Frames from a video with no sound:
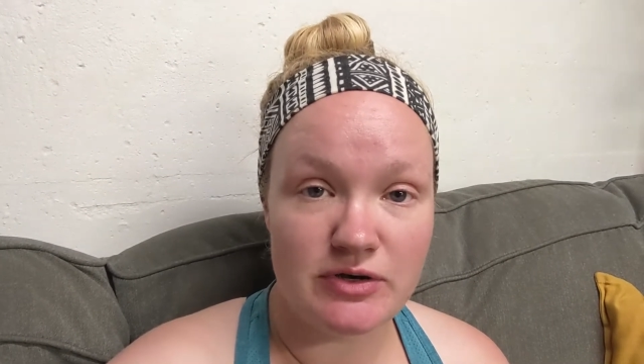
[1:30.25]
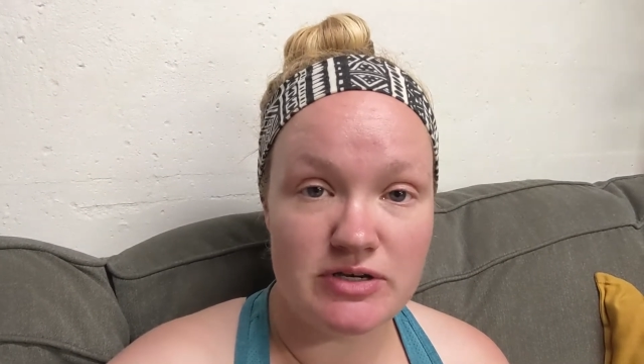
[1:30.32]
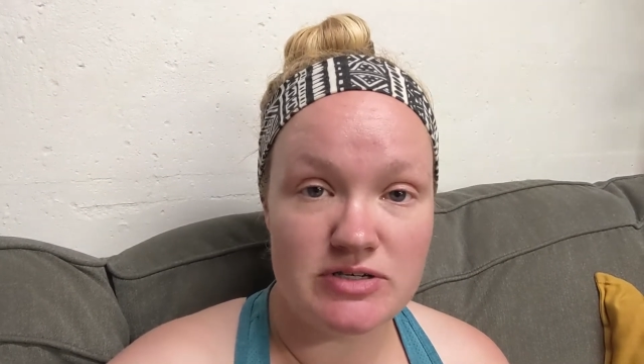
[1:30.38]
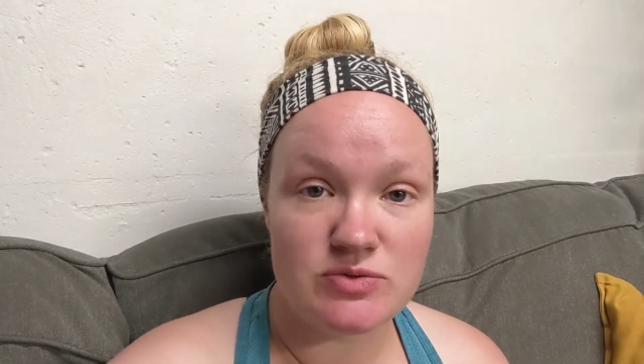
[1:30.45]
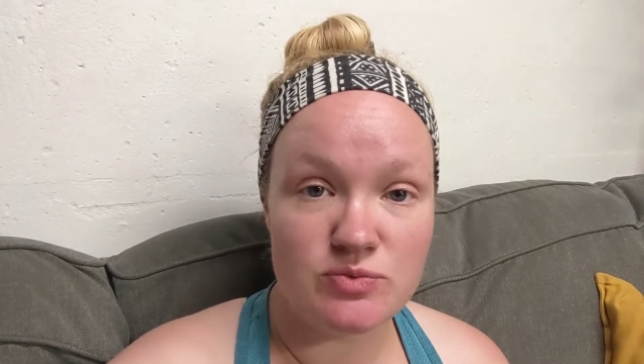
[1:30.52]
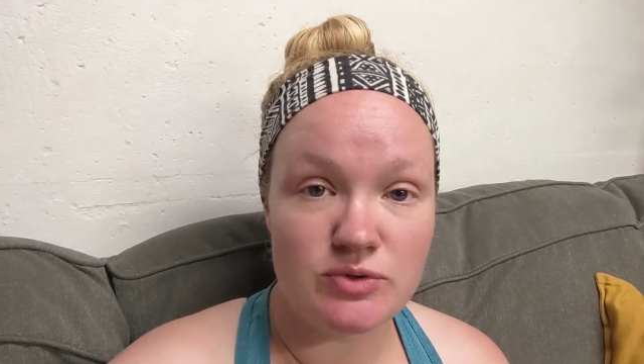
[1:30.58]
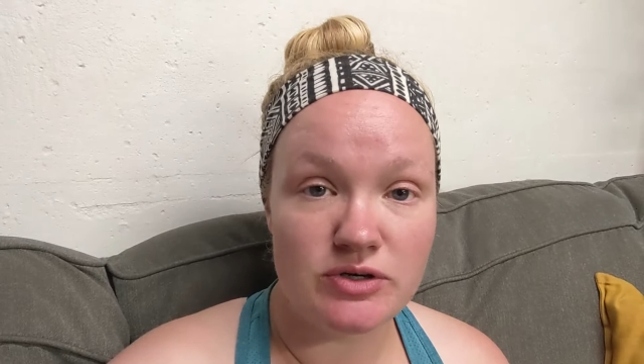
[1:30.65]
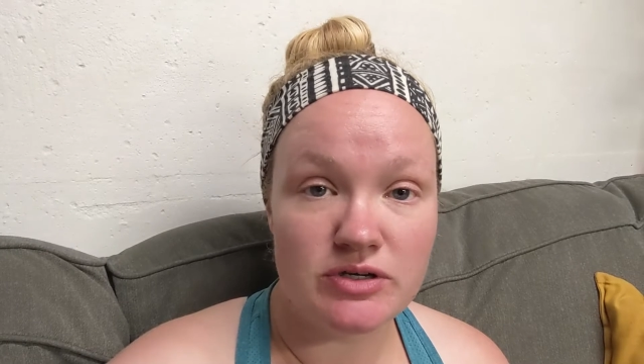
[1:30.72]

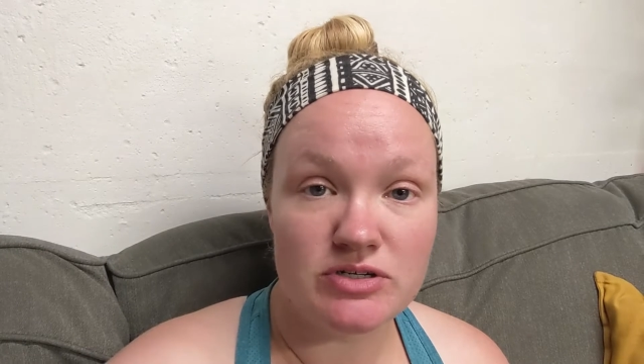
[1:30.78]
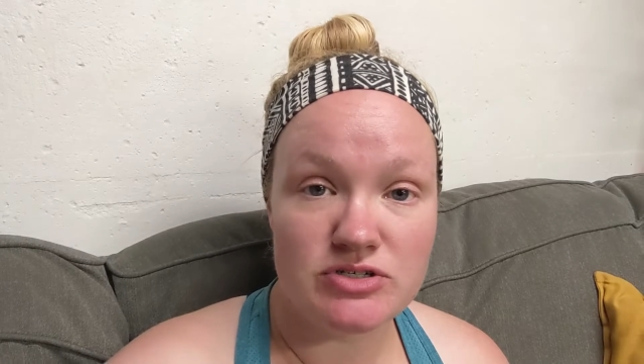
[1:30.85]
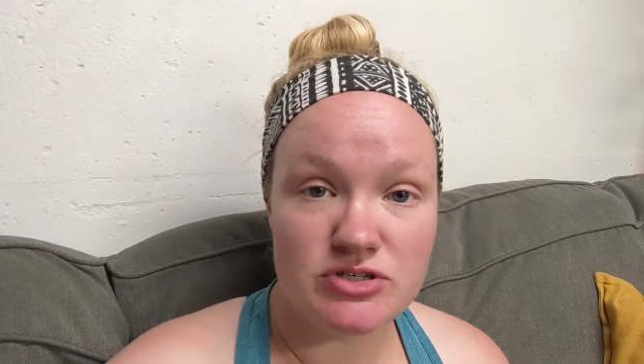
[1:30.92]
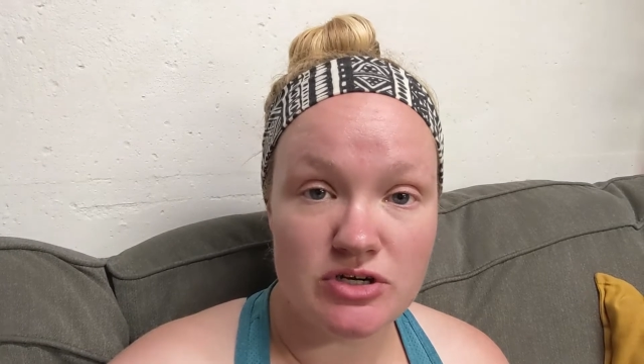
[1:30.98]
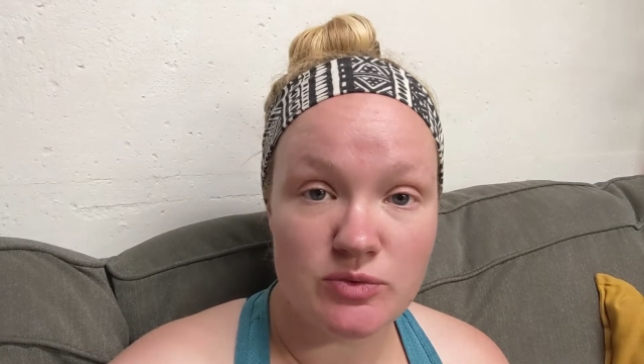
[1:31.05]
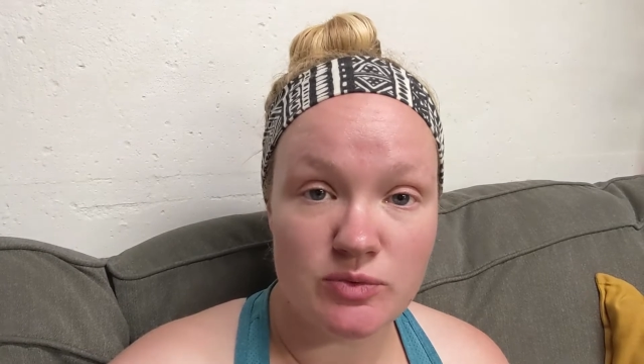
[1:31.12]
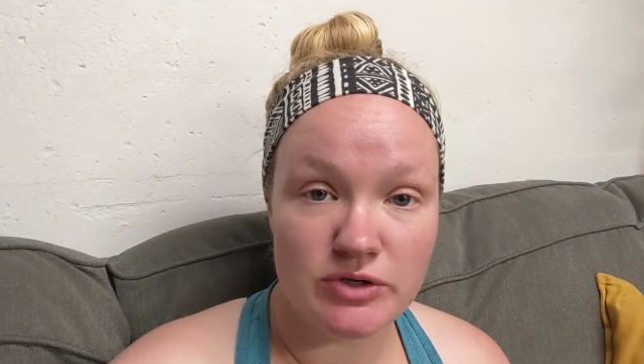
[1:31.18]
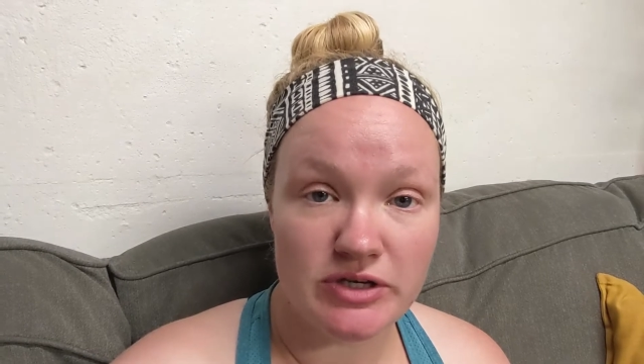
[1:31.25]
is we're going to
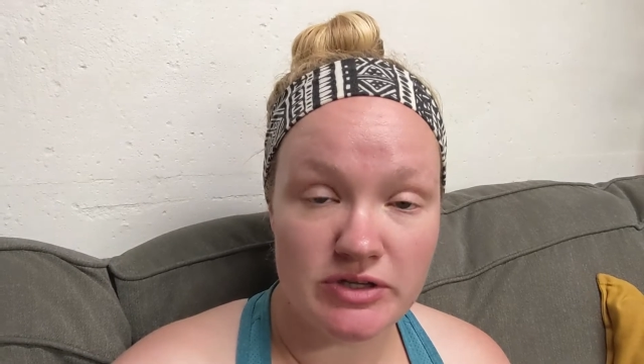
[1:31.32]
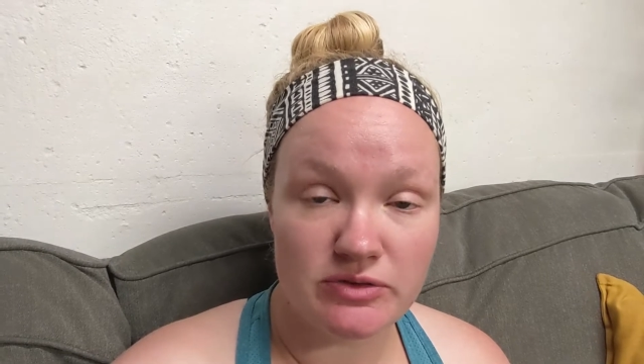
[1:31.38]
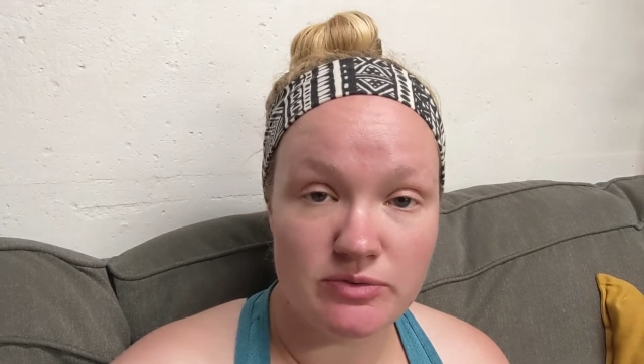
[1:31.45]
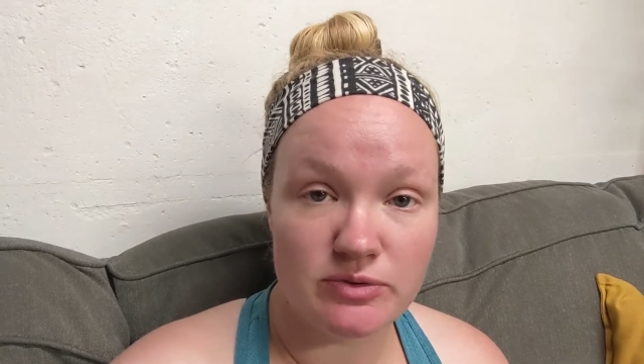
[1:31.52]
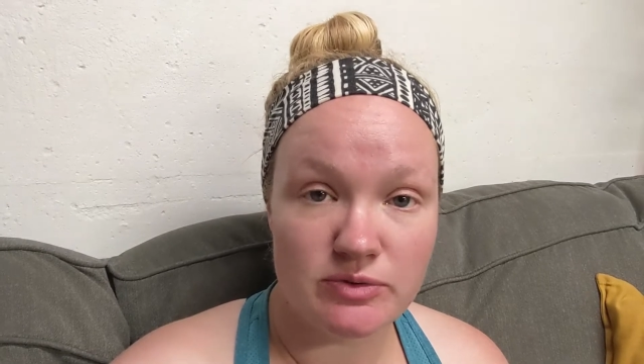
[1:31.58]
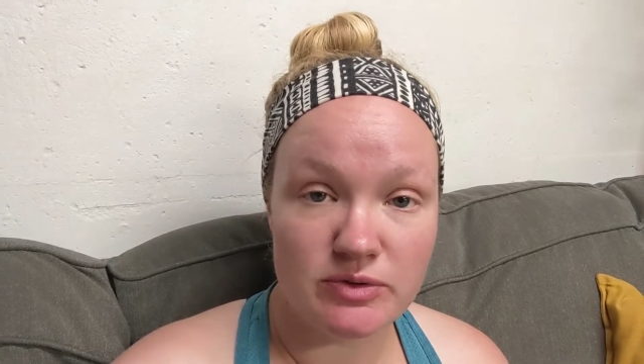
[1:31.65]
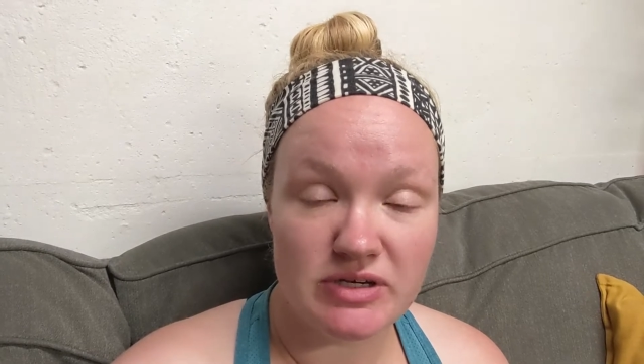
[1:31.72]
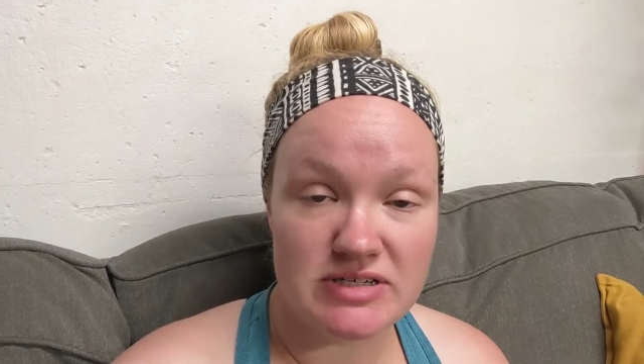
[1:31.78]
start working
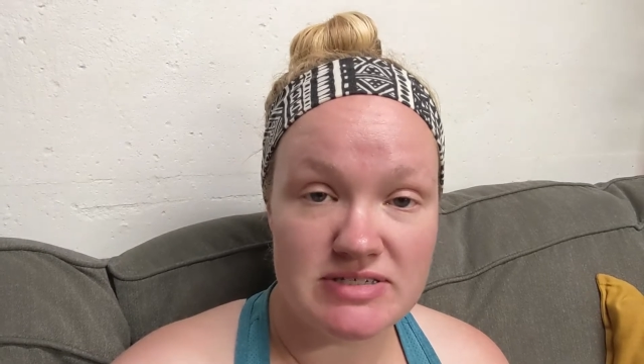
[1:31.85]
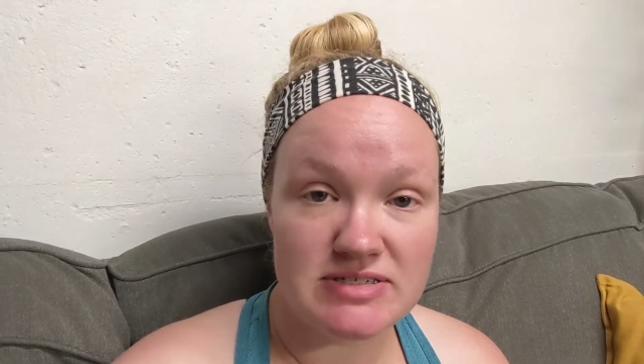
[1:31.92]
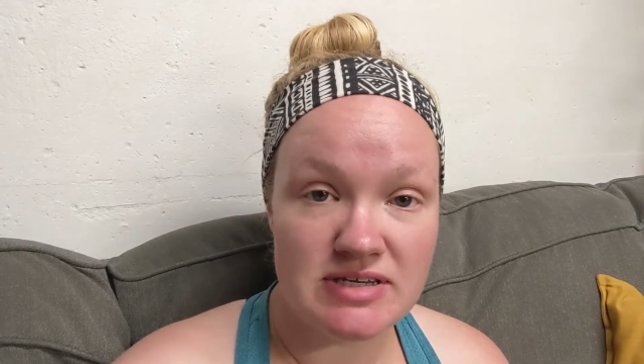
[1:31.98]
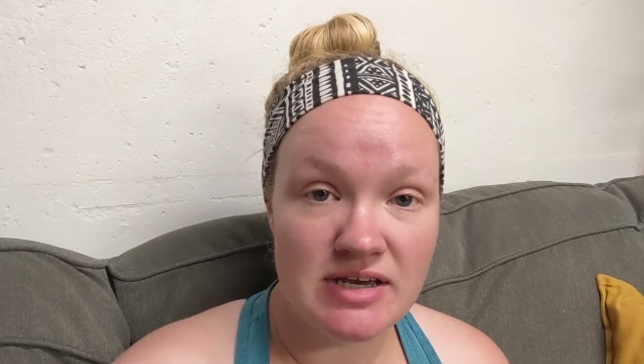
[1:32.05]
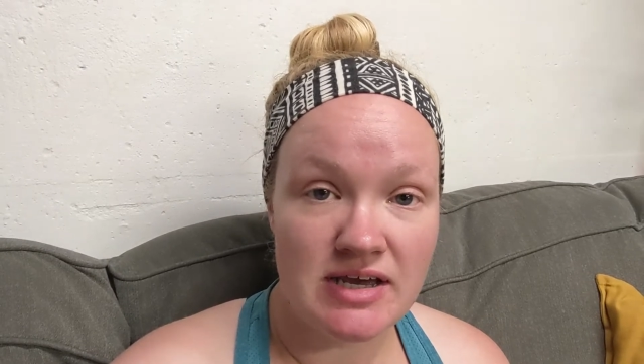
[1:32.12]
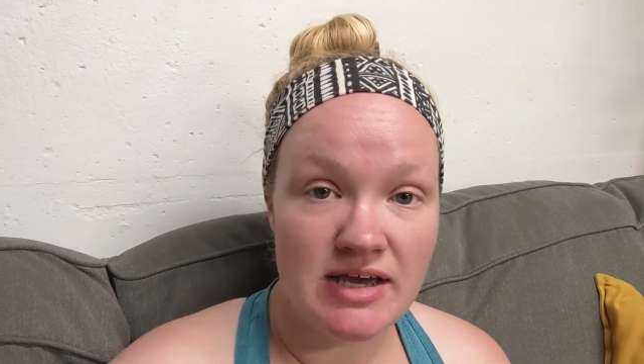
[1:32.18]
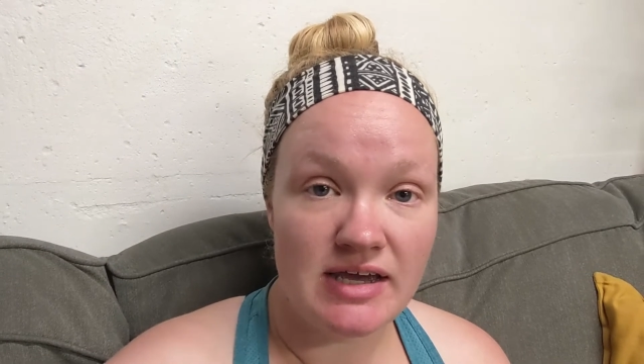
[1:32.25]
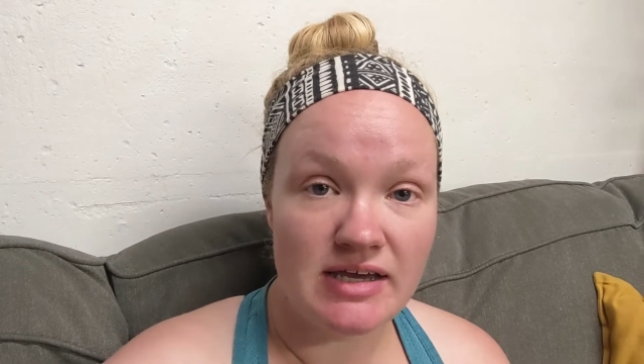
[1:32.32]
through this,
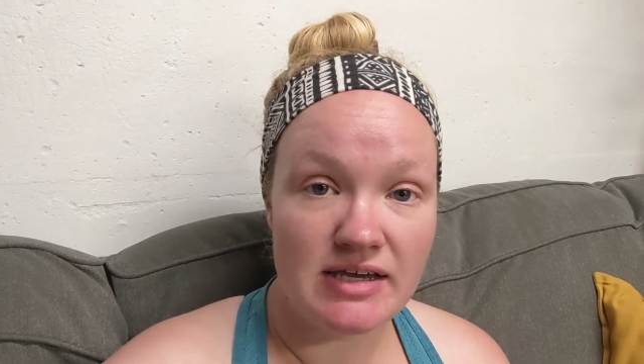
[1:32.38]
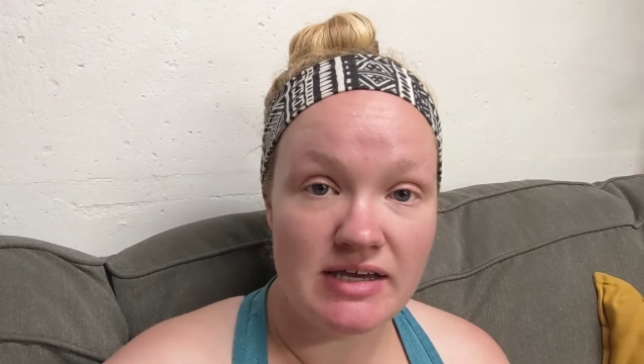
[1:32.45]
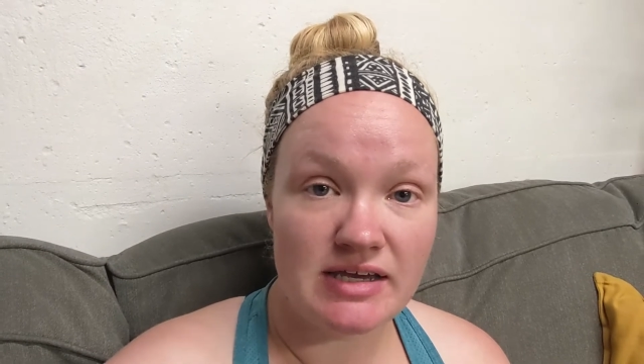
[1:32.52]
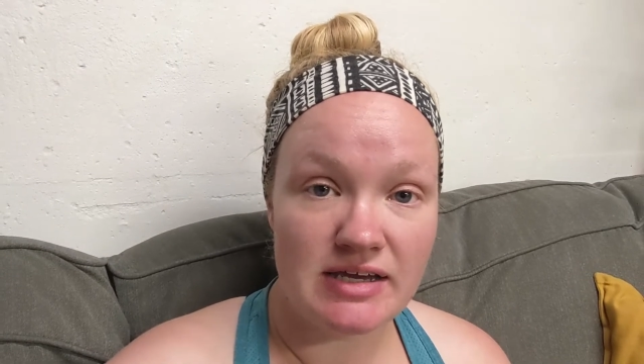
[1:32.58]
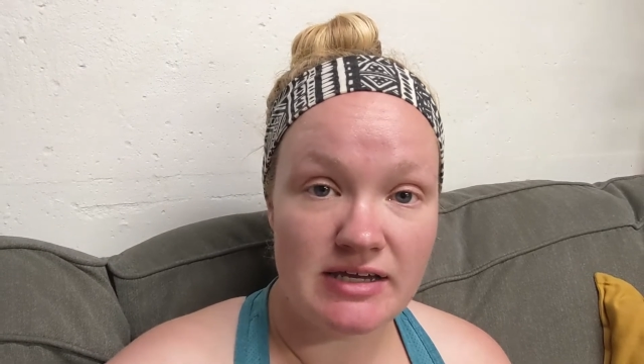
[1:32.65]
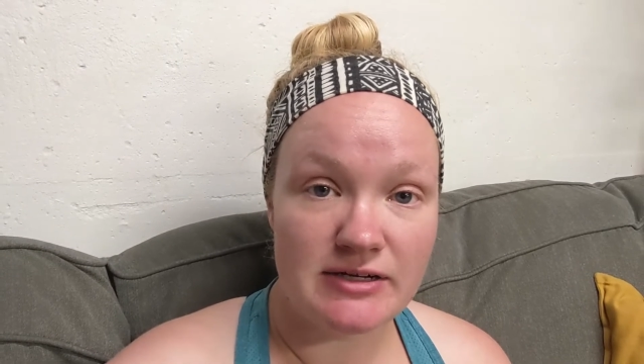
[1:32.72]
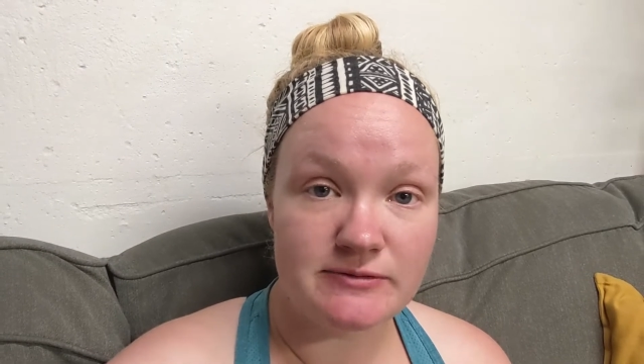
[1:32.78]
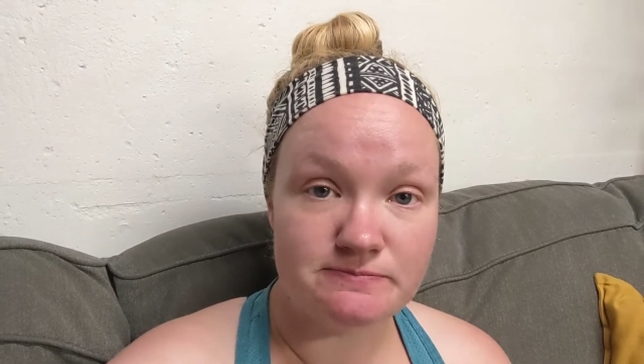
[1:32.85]

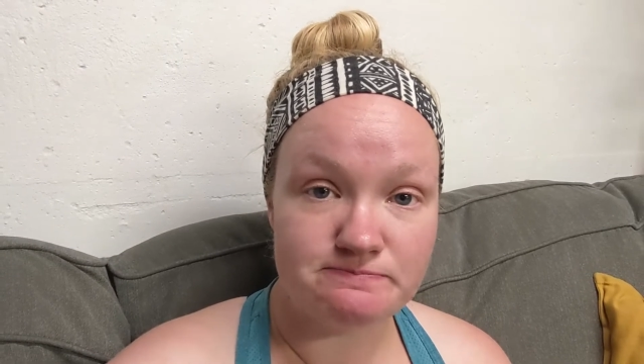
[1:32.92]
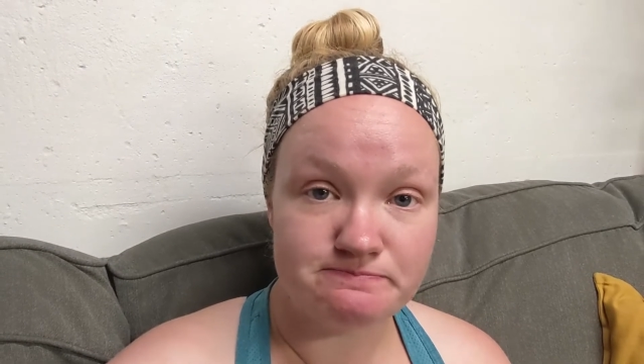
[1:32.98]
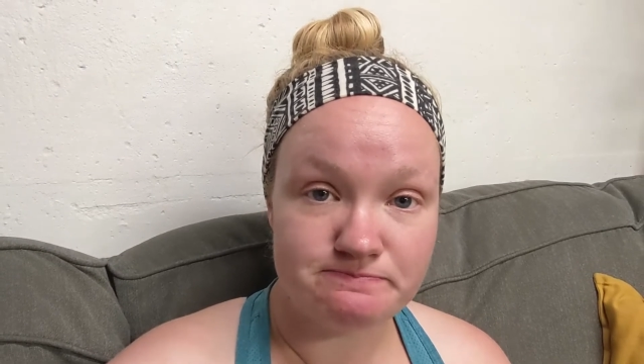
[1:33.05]
and